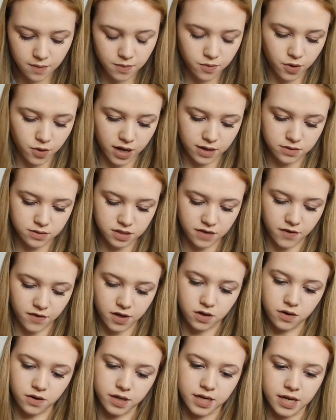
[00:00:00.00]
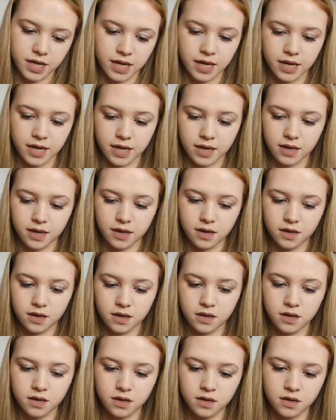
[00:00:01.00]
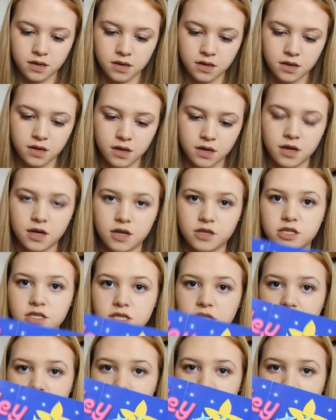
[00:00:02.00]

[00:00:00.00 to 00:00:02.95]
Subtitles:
What else have I got in here? Just like